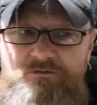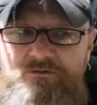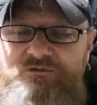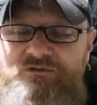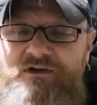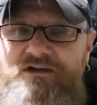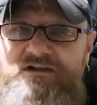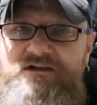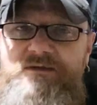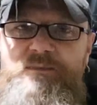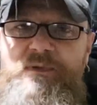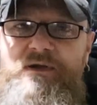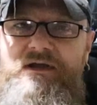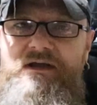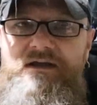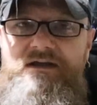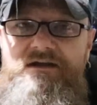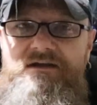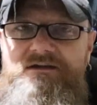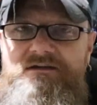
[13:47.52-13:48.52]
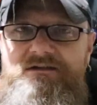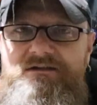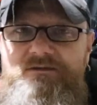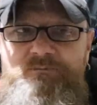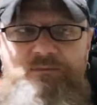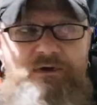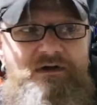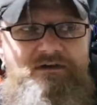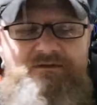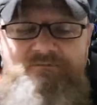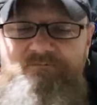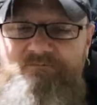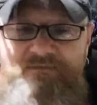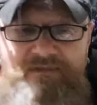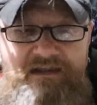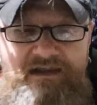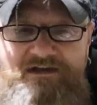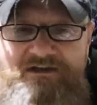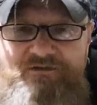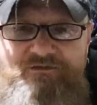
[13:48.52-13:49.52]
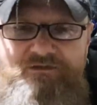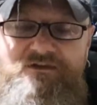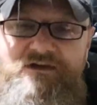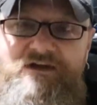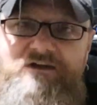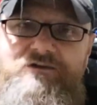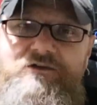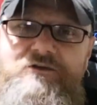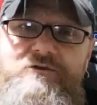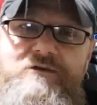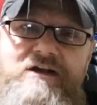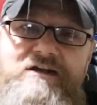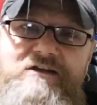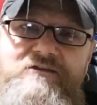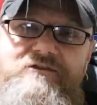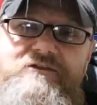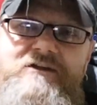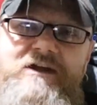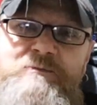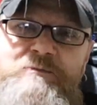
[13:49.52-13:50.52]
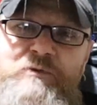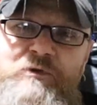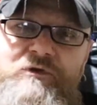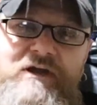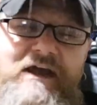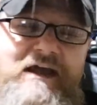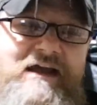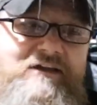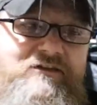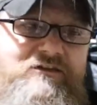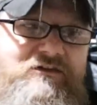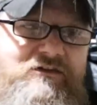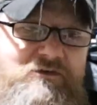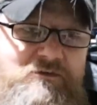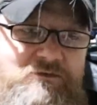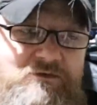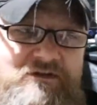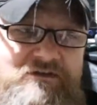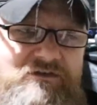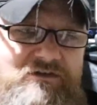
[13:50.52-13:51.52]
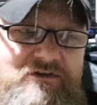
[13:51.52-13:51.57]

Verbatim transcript: take your pick. But anything they do, anything they put their hand to is